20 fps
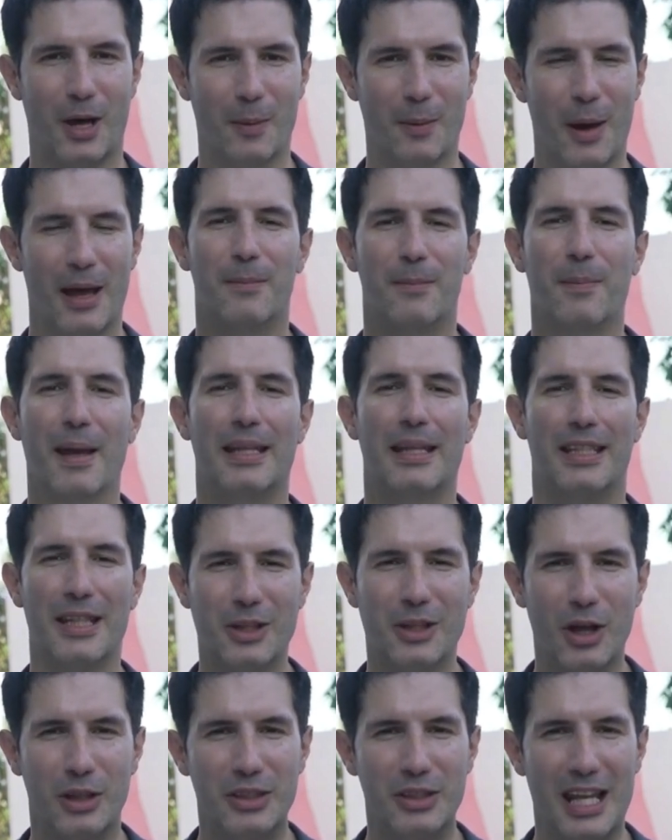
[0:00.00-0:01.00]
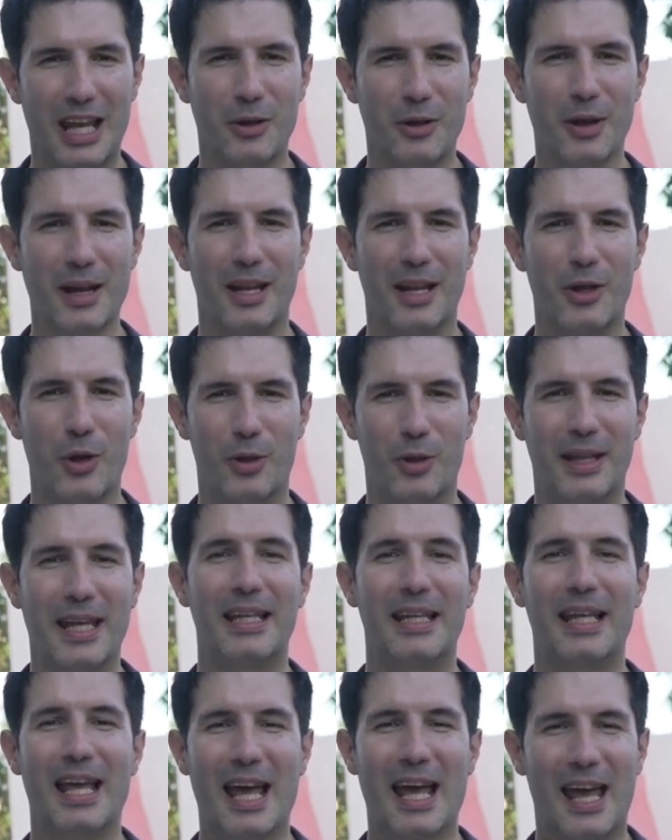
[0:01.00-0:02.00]
What makes the Loss Generator
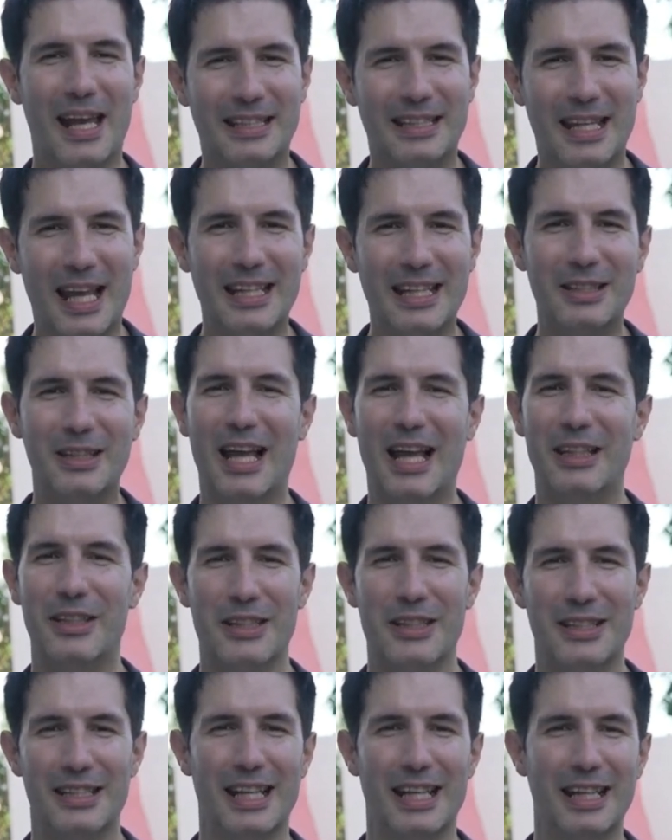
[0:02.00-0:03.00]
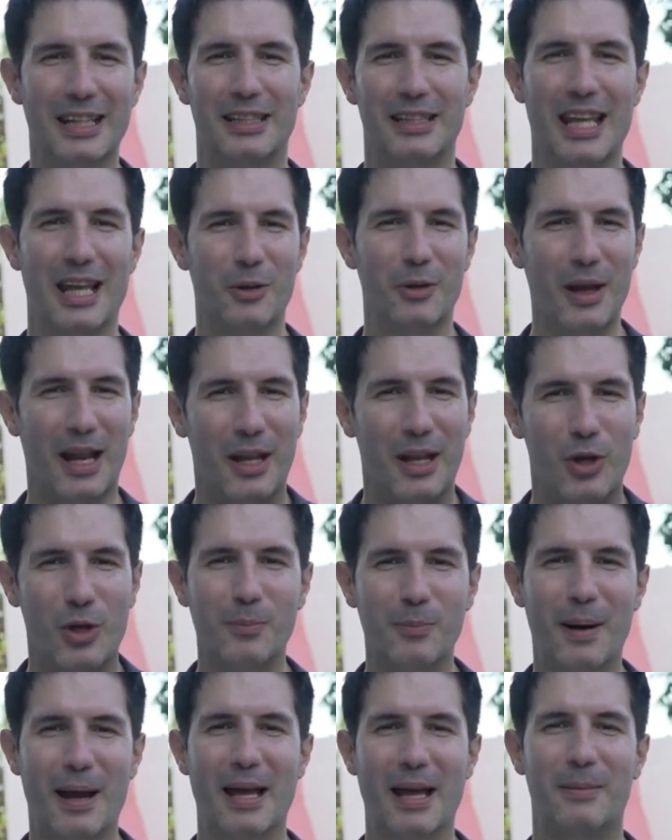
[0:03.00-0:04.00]
unique is that it's not just another generator
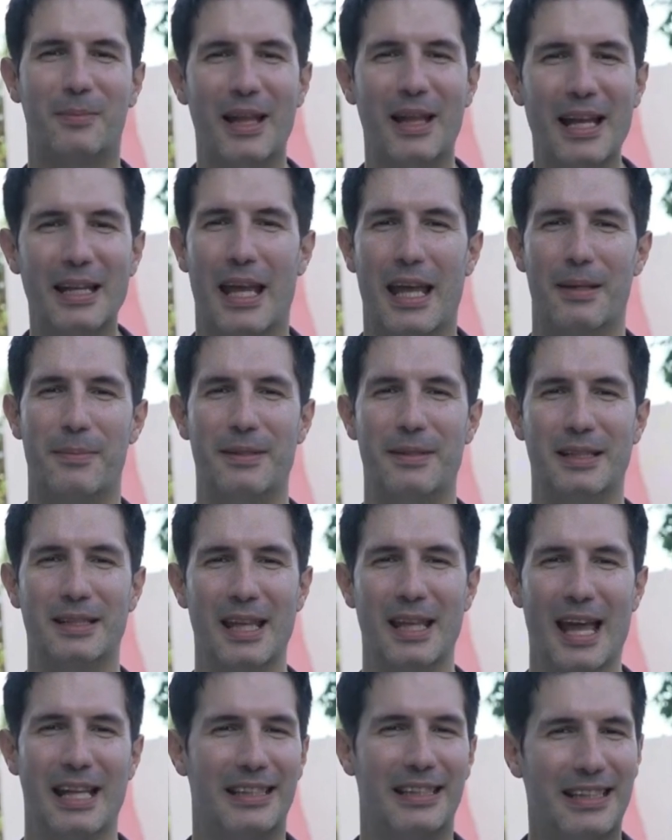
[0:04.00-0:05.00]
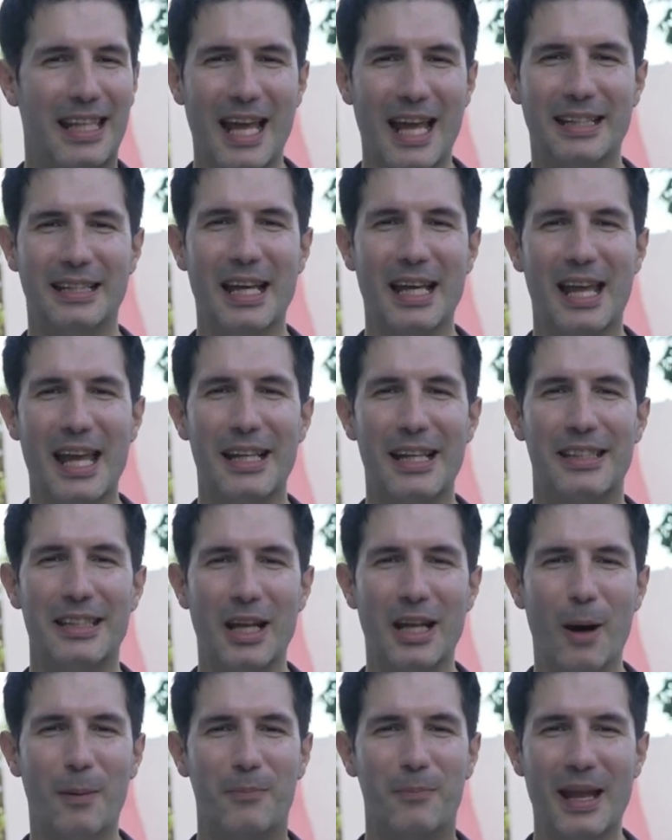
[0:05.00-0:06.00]
you buy and plug in. Instead, it's
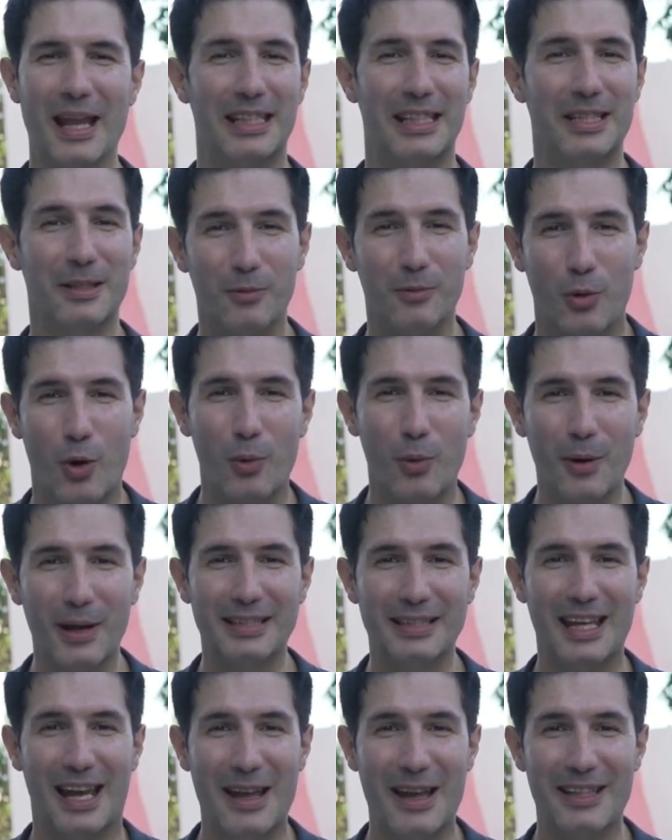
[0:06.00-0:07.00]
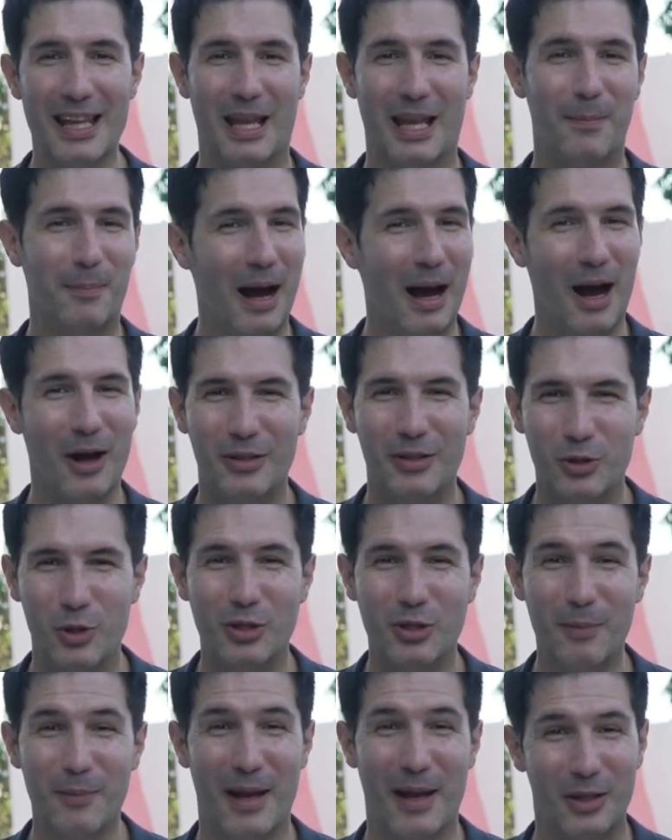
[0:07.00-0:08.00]
a comprehensive blueprint that empowers
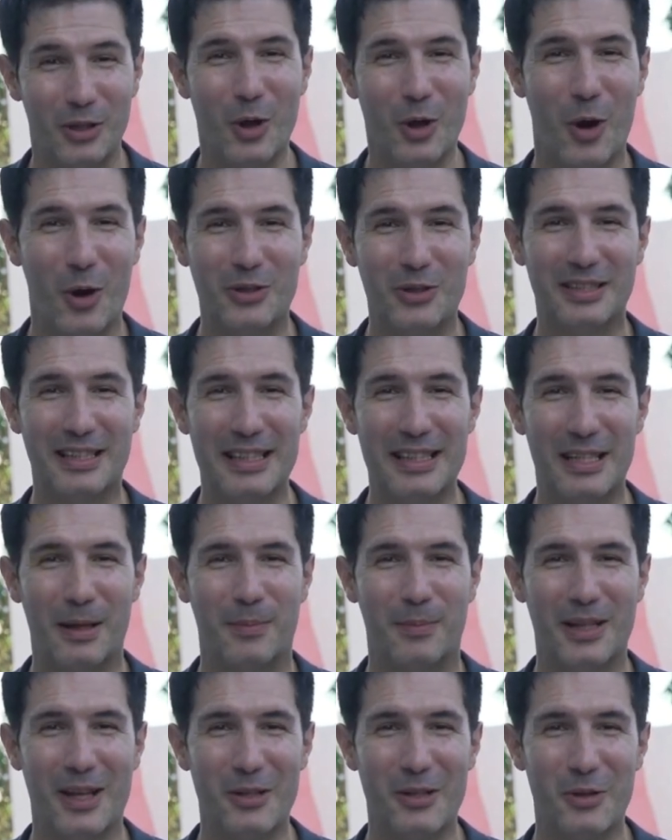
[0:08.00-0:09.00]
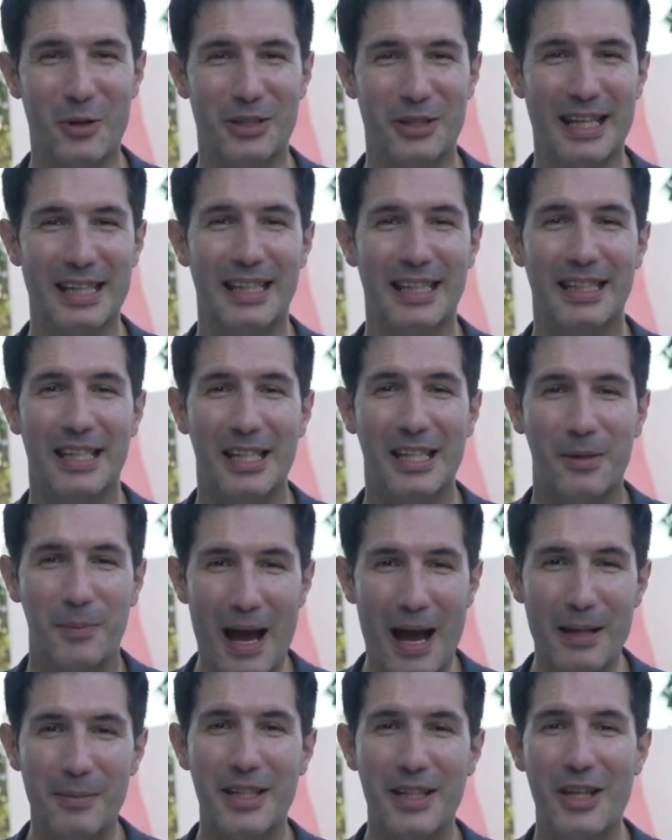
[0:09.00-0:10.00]
you to build your own system using
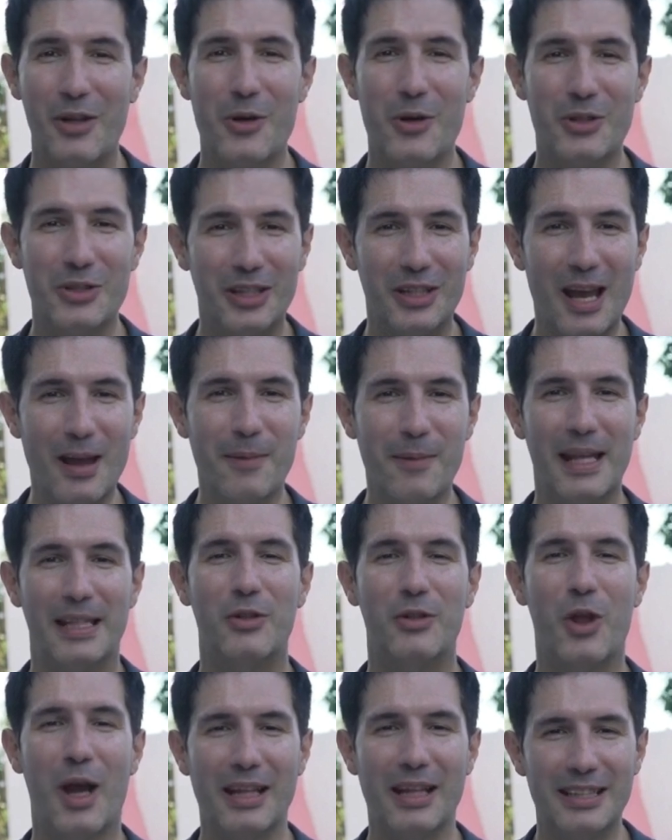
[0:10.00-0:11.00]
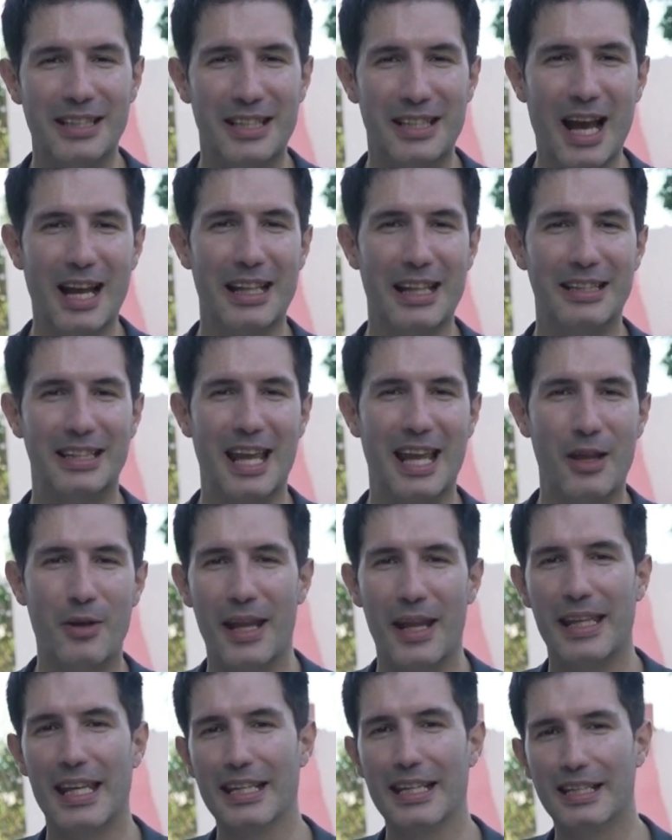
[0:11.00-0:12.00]
easy-to-find materials. The instructions are clear
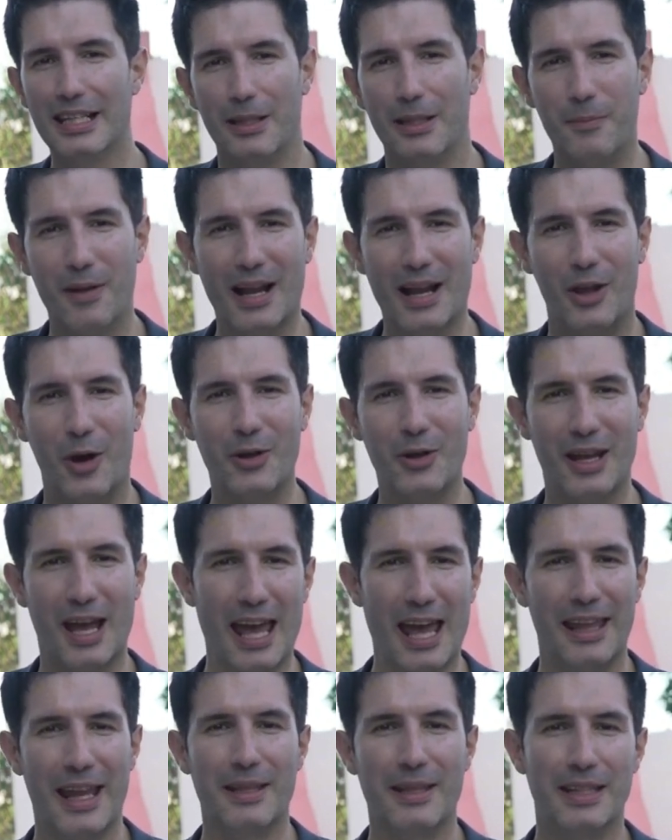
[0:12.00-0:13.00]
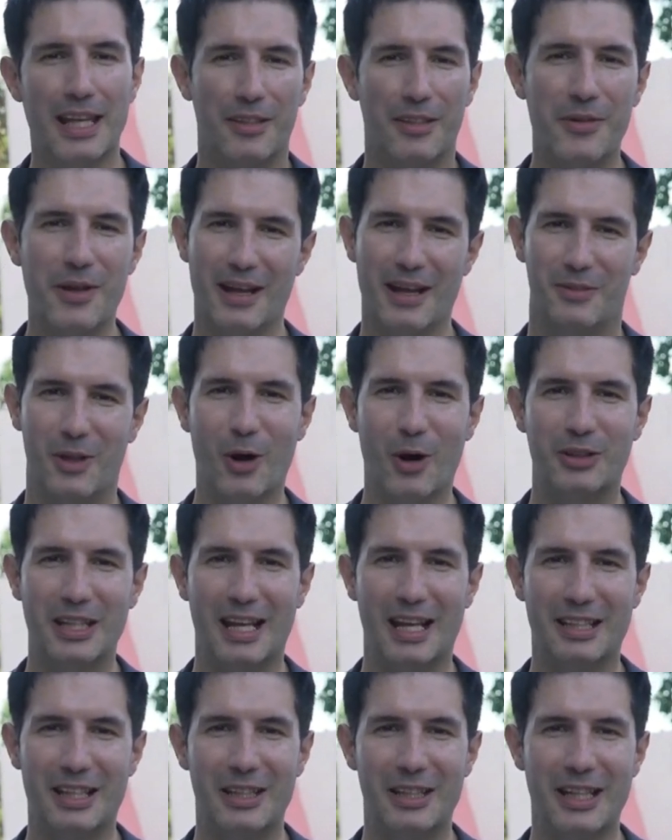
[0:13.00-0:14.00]
and easy to follow, and even if you have no
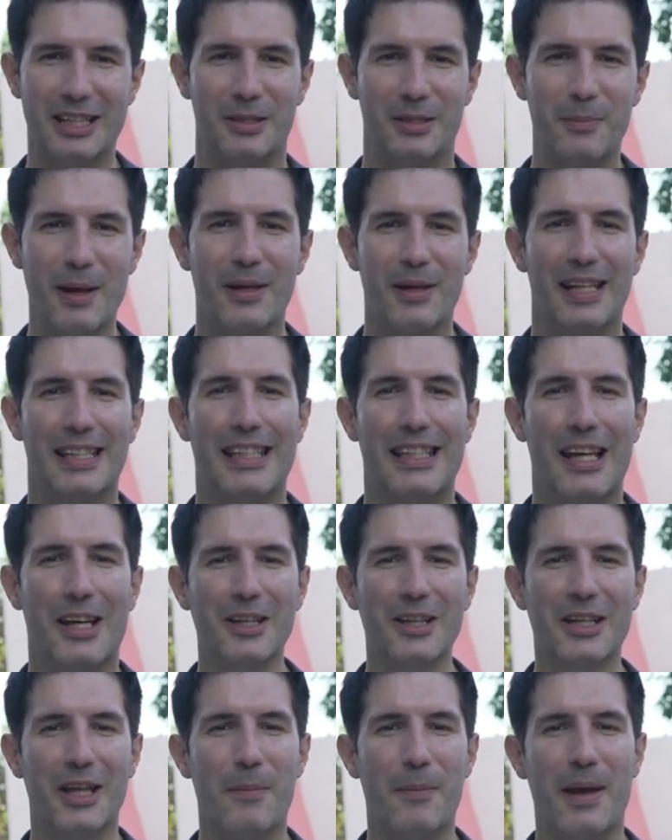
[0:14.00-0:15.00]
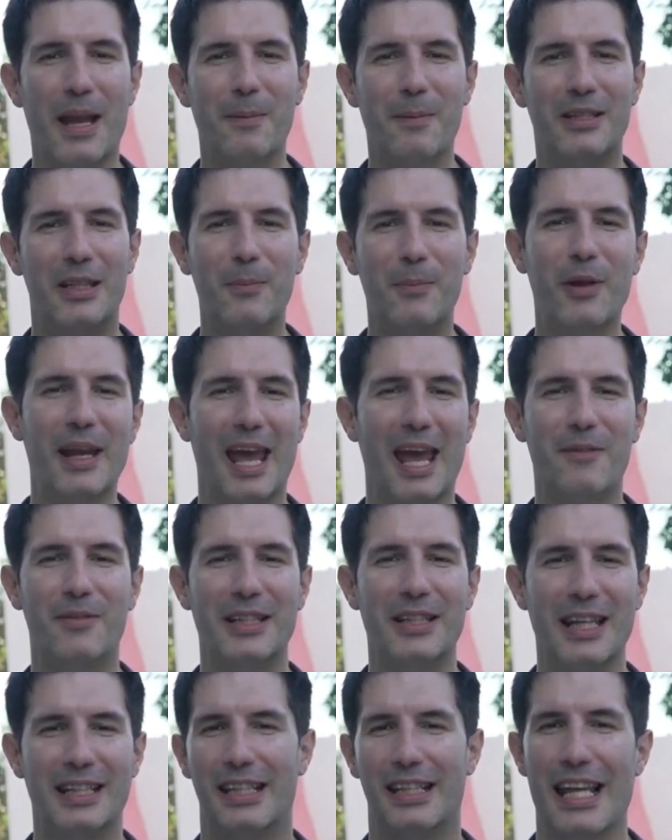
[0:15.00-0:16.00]
technical experience, you'll be able to put
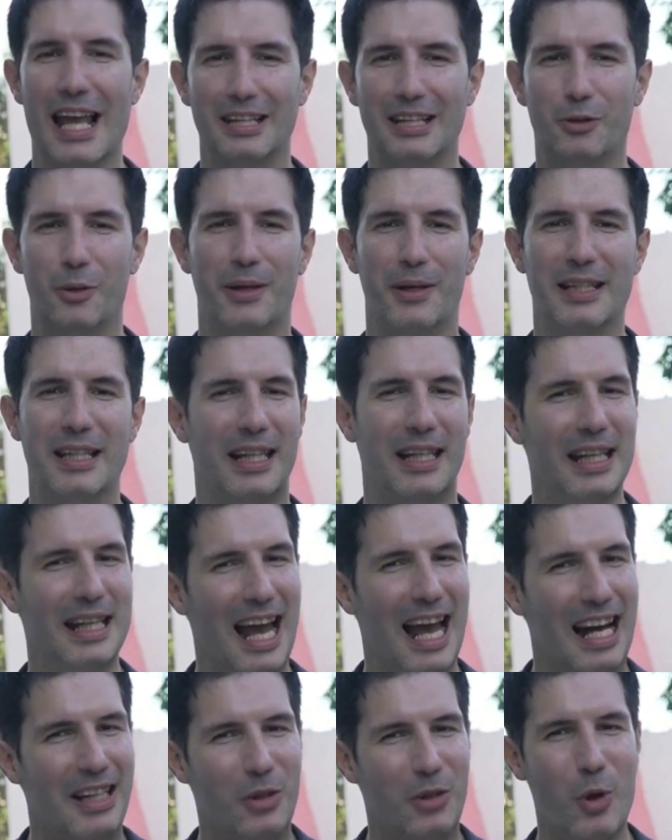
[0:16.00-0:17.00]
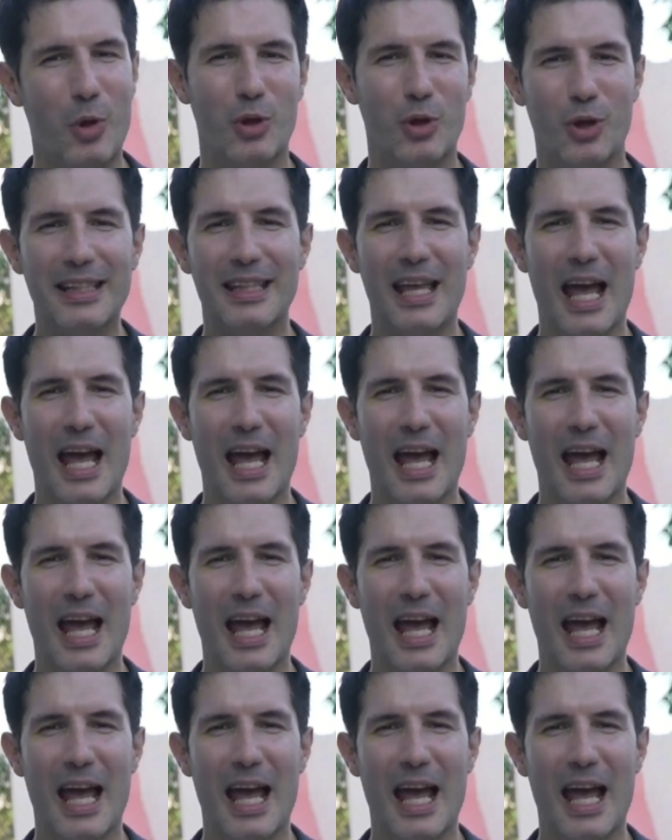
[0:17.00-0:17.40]
everything together with little hassle.